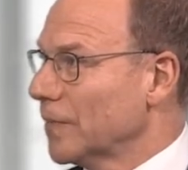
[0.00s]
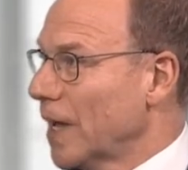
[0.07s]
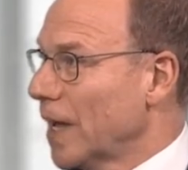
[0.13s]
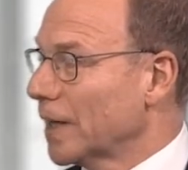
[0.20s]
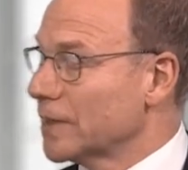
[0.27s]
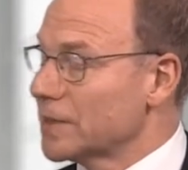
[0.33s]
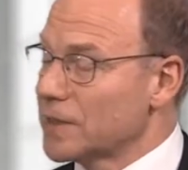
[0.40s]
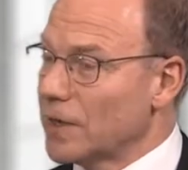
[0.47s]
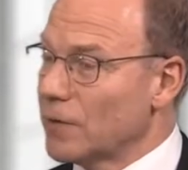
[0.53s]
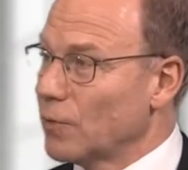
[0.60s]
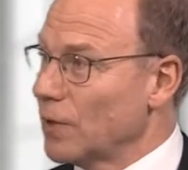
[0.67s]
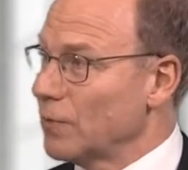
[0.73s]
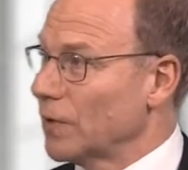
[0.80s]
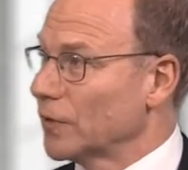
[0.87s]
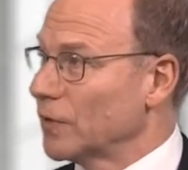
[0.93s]
And
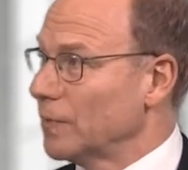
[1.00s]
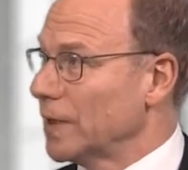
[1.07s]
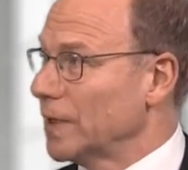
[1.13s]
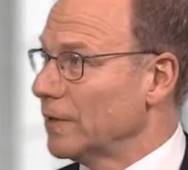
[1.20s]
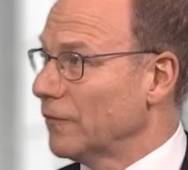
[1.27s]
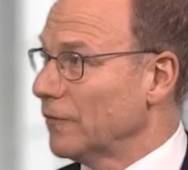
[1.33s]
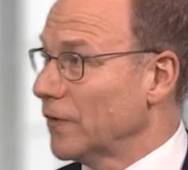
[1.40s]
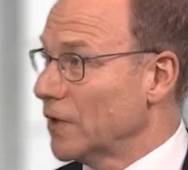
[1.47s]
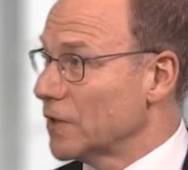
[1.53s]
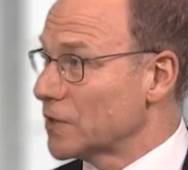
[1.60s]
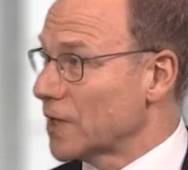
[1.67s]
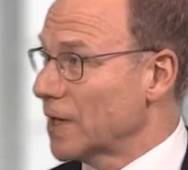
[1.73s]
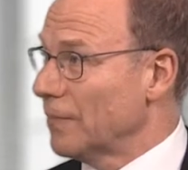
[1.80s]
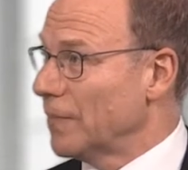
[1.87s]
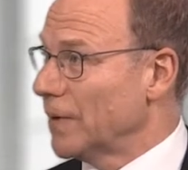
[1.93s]
we want to be the
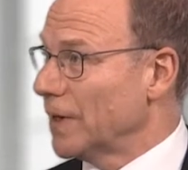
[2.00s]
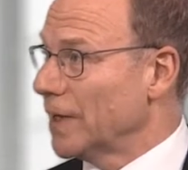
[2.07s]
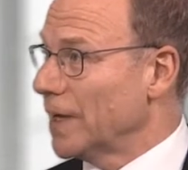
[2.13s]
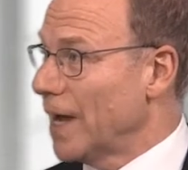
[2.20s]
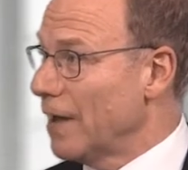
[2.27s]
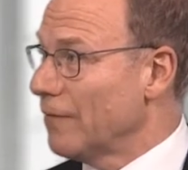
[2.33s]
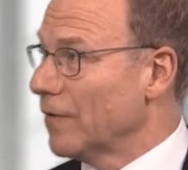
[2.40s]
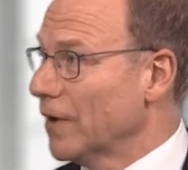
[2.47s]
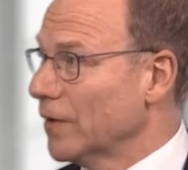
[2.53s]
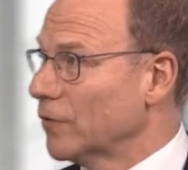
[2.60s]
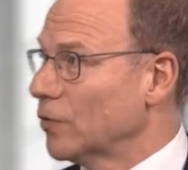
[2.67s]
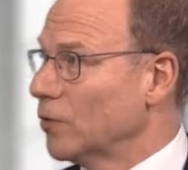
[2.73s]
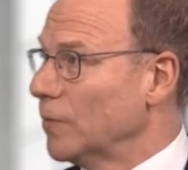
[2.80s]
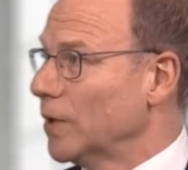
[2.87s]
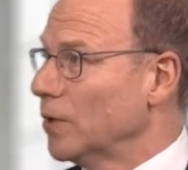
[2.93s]
first company ever
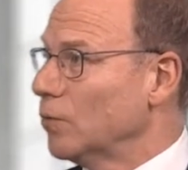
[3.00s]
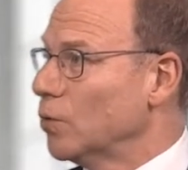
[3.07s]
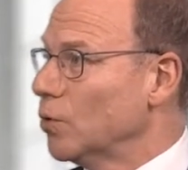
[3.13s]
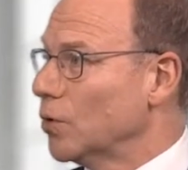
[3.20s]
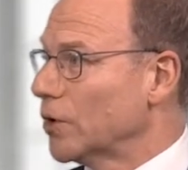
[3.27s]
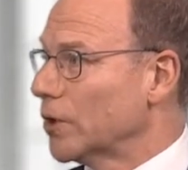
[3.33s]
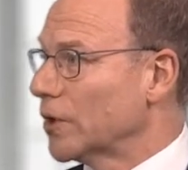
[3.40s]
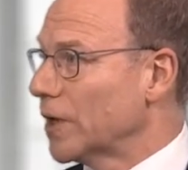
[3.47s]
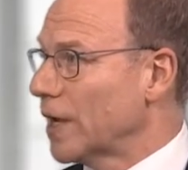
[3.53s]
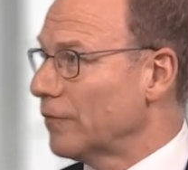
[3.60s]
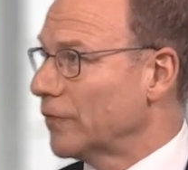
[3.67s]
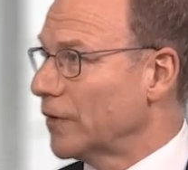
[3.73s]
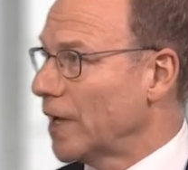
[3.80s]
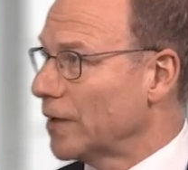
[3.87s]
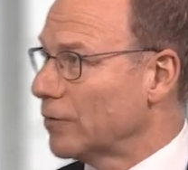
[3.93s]
to be awarded an
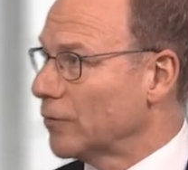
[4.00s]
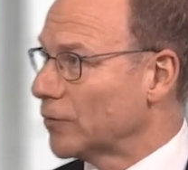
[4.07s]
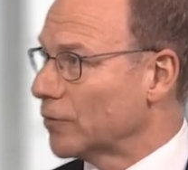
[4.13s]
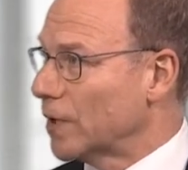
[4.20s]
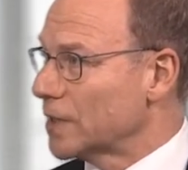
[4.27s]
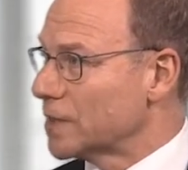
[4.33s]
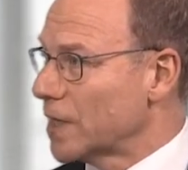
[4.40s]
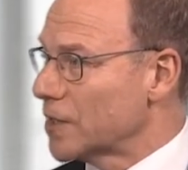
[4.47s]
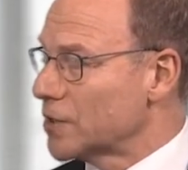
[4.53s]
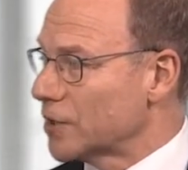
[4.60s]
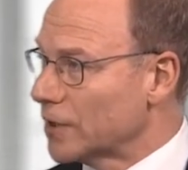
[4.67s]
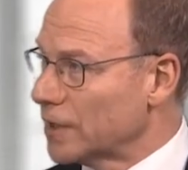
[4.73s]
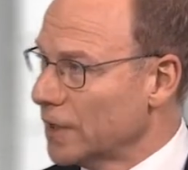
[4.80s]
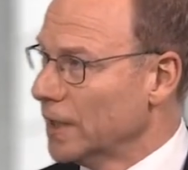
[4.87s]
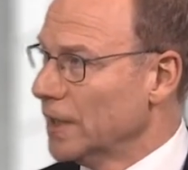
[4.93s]
FDA
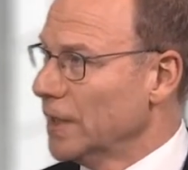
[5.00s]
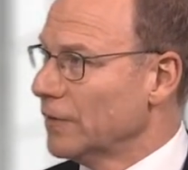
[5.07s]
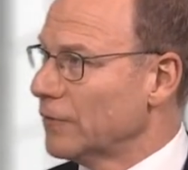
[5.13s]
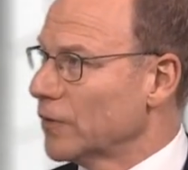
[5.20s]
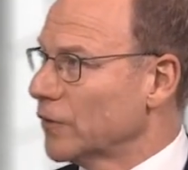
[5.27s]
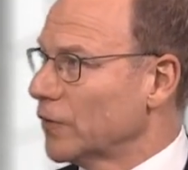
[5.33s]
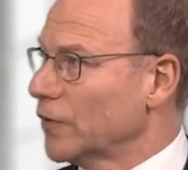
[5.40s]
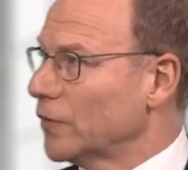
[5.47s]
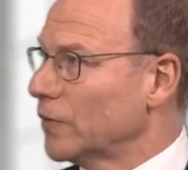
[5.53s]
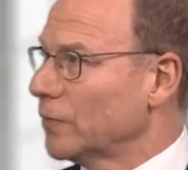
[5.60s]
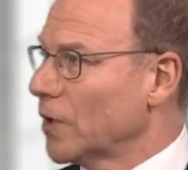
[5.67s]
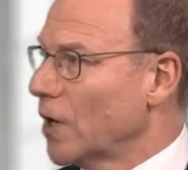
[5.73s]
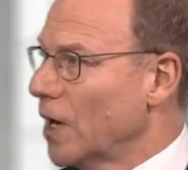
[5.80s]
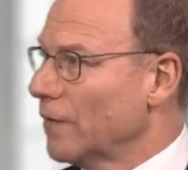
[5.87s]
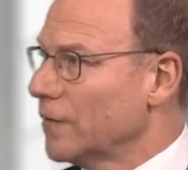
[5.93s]
authorization for a system
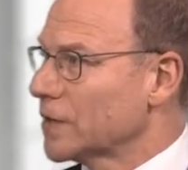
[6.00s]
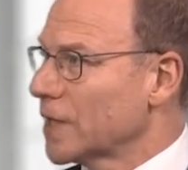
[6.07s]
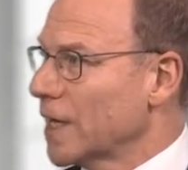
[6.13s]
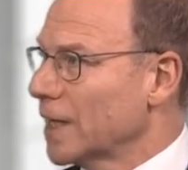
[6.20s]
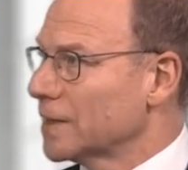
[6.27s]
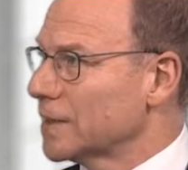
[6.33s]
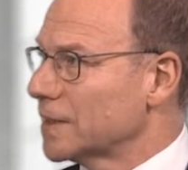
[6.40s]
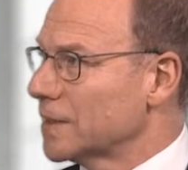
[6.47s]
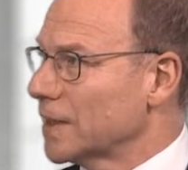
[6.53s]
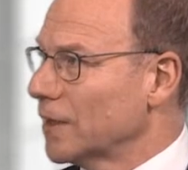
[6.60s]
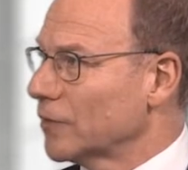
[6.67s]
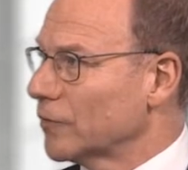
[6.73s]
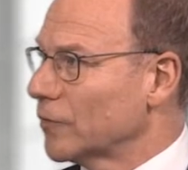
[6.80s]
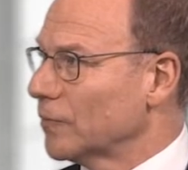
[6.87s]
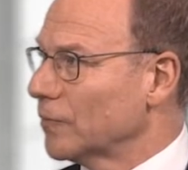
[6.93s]
to harvest cancer
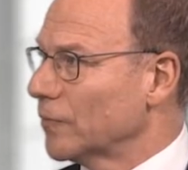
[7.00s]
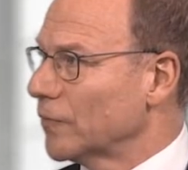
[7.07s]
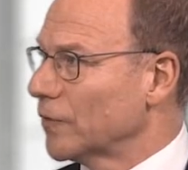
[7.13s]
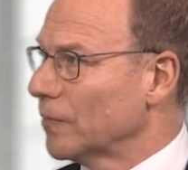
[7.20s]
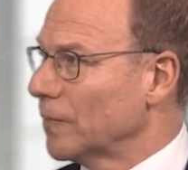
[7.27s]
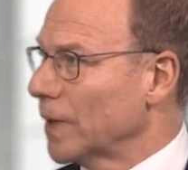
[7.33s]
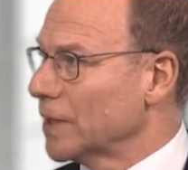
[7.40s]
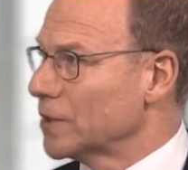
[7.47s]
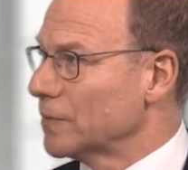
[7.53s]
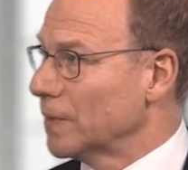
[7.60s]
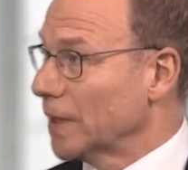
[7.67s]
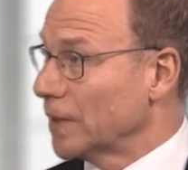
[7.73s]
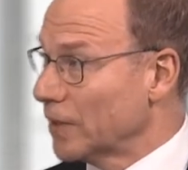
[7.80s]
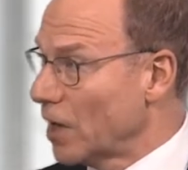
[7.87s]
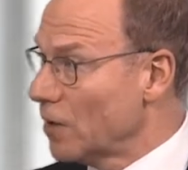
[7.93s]
cells from patient
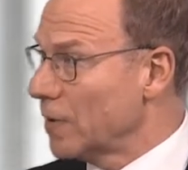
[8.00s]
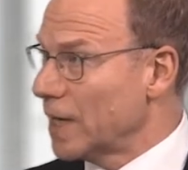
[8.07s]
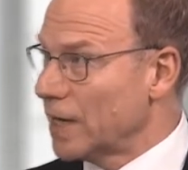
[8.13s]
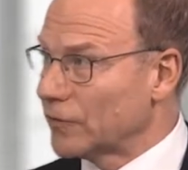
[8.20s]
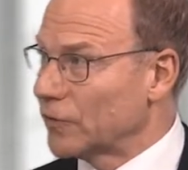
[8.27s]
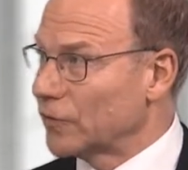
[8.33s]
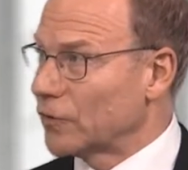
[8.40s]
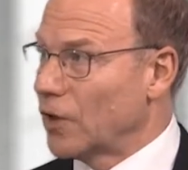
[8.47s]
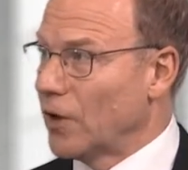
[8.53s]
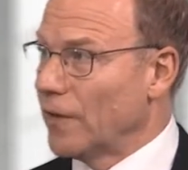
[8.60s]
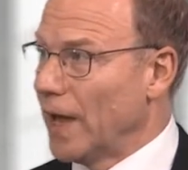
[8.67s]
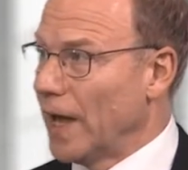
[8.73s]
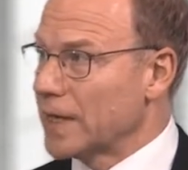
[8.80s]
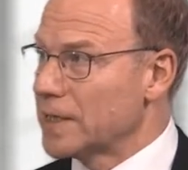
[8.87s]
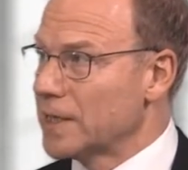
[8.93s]
blood. Nobody else has got
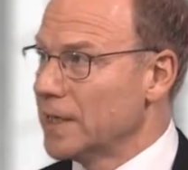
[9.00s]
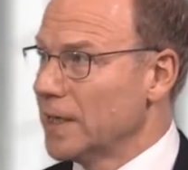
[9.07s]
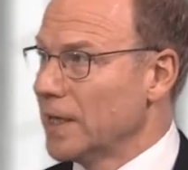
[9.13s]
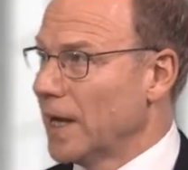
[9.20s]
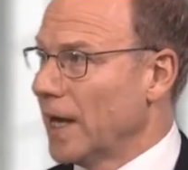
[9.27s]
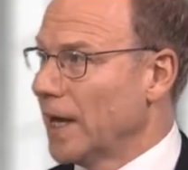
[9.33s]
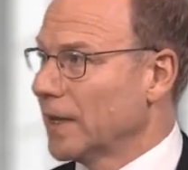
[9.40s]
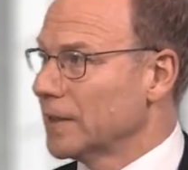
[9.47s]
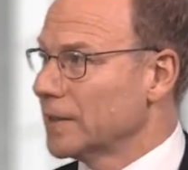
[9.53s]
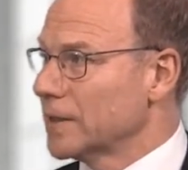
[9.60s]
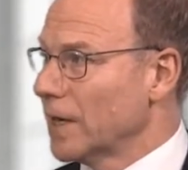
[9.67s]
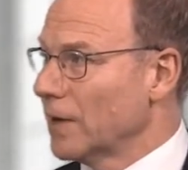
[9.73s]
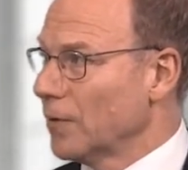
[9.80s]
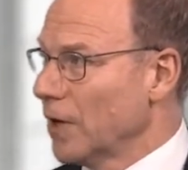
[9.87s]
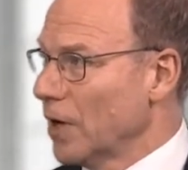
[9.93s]
that, and
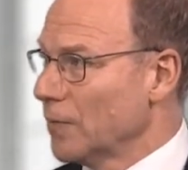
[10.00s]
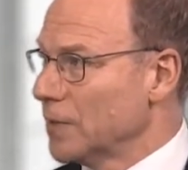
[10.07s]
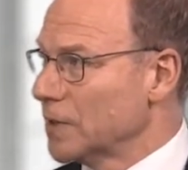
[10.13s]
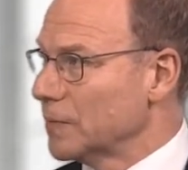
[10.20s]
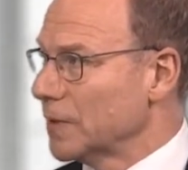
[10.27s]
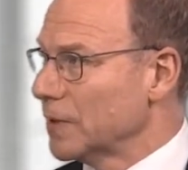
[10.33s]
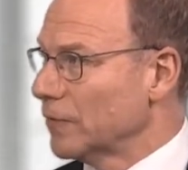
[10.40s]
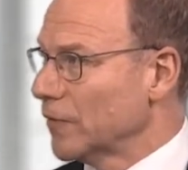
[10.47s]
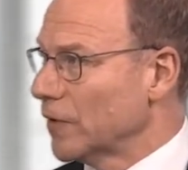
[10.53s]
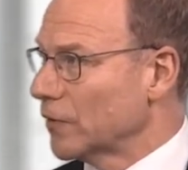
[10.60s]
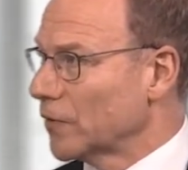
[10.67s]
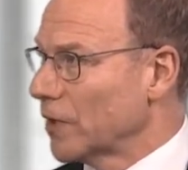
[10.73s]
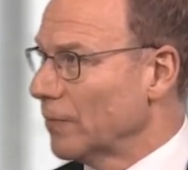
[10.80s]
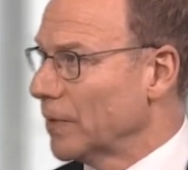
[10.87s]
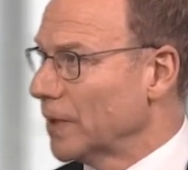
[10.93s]
we're hoping to be the
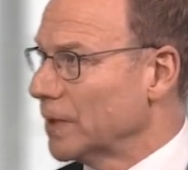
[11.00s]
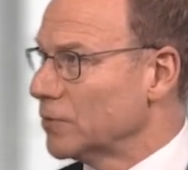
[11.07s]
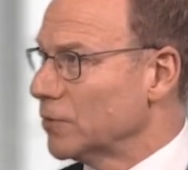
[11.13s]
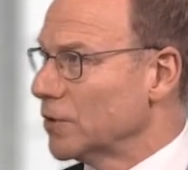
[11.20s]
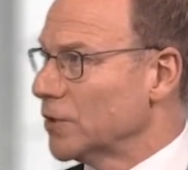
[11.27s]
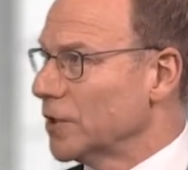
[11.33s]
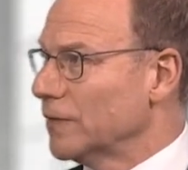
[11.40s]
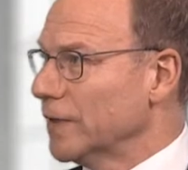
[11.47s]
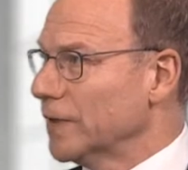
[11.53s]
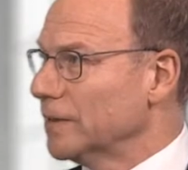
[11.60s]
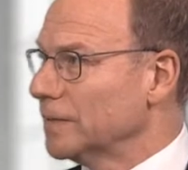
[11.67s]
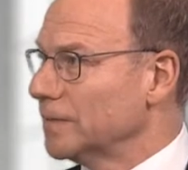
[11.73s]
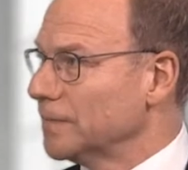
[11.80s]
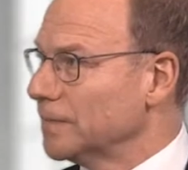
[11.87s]
first company to achieve it.